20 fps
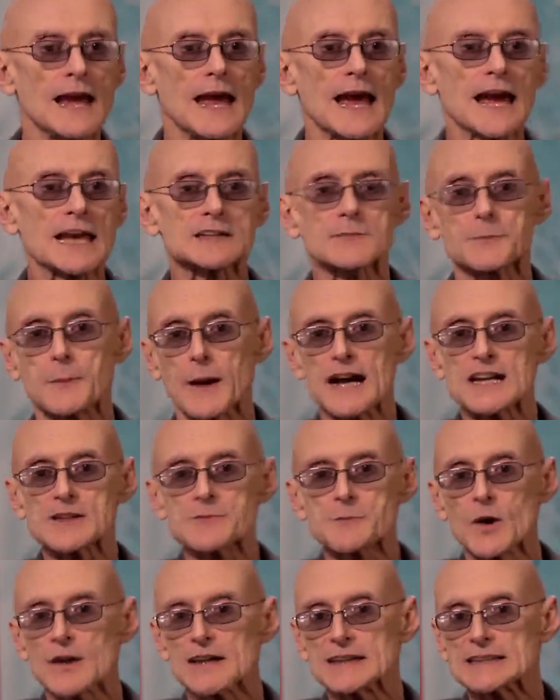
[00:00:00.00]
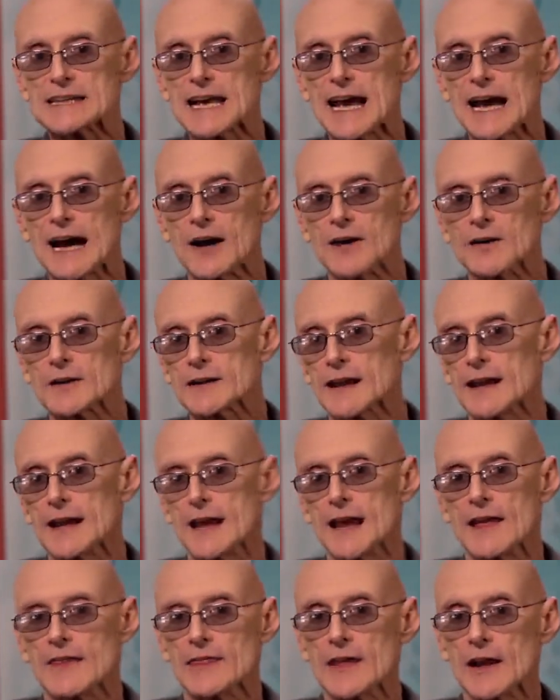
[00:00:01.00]
As Bosch points out,
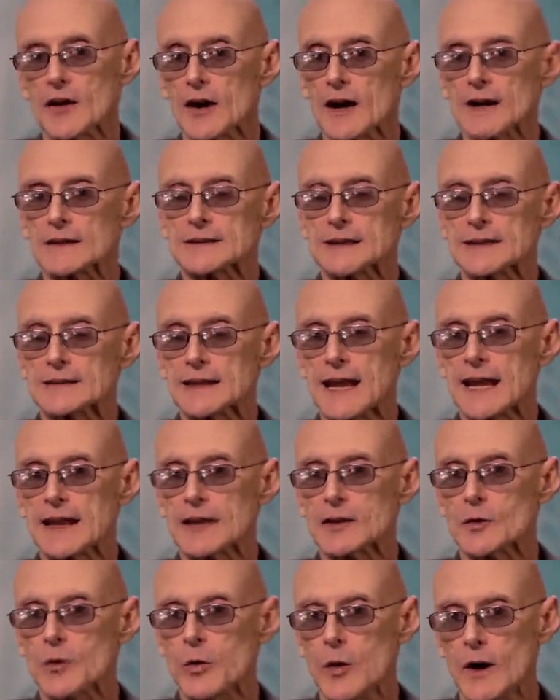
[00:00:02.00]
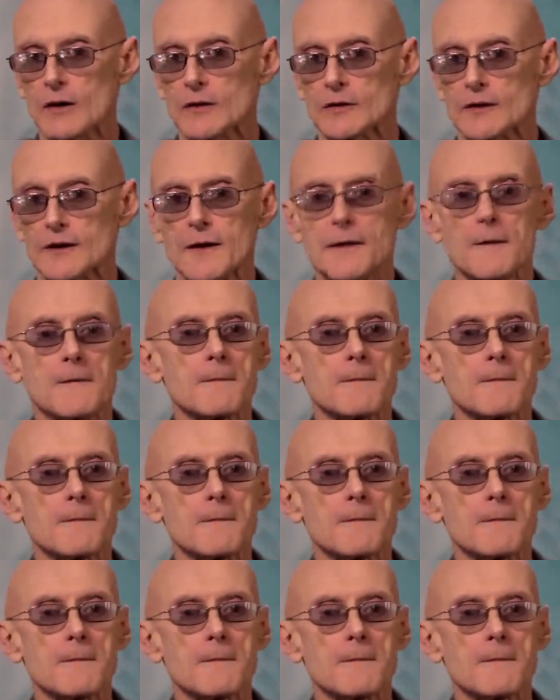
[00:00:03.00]
there are today, quote,